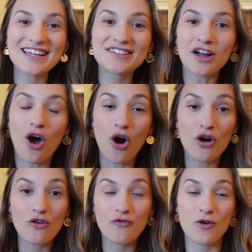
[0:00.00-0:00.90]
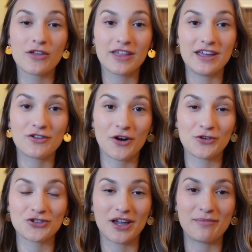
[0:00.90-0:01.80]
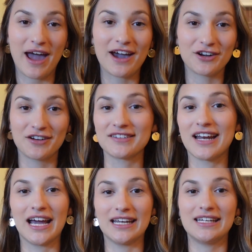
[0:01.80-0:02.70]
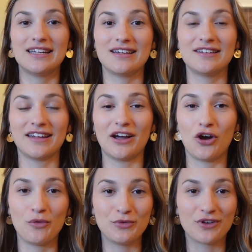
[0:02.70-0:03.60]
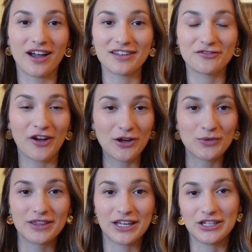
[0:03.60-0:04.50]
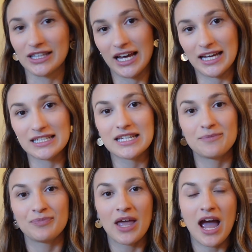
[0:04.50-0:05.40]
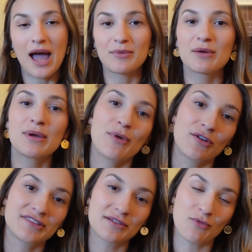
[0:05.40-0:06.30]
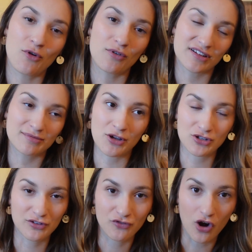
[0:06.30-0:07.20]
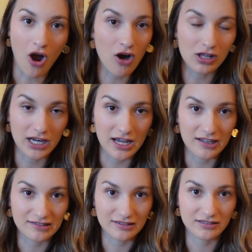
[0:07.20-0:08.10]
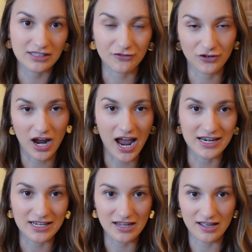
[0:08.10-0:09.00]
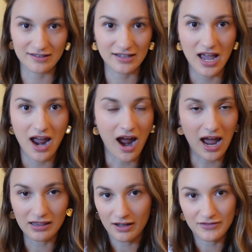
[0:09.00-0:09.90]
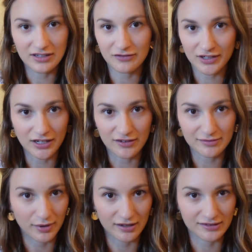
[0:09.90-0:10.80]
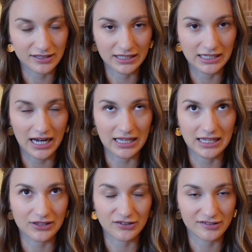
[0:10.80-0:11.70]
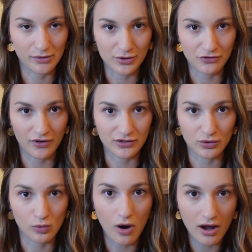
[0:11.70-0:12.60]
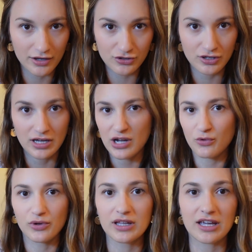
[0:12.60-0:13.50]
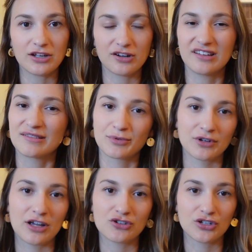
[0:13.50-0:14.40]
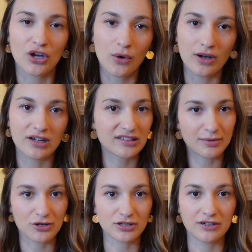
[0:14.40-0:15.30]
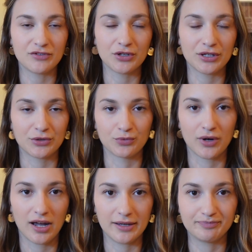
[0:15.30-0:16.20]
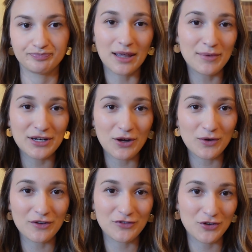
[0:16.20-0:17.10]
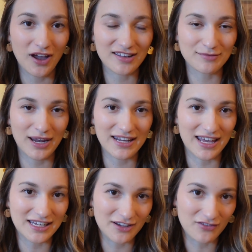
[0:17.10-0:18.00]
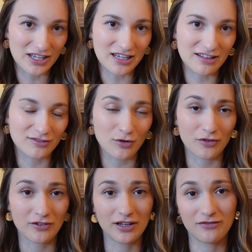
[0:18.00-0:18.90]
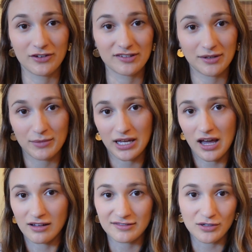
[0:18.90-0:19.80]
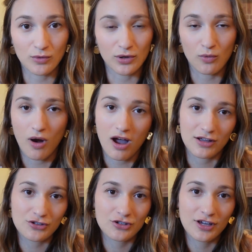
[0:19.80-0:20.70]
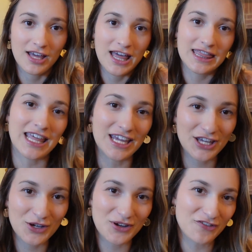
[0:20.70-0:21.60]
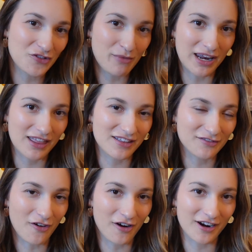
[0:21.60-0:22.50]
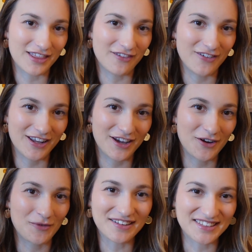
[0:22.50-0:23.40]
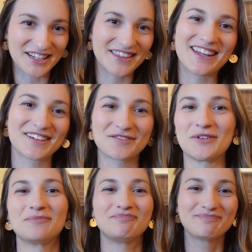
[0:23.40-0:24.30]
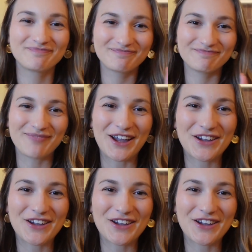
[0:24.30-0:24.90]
is all for the crochet patterns and ideas. I hope you guys found one that you liked. I'm going to be posting more, especially for holidays, different ideas. I love these videos personally. I think they're so much fun to watch. Really get your inspiration going, especially if you're in a rut. Let me know if you guys made any of these, or if there's something else you want to watch. Thank you if you made it this far in the video. I'll see you in the next one. Bye, you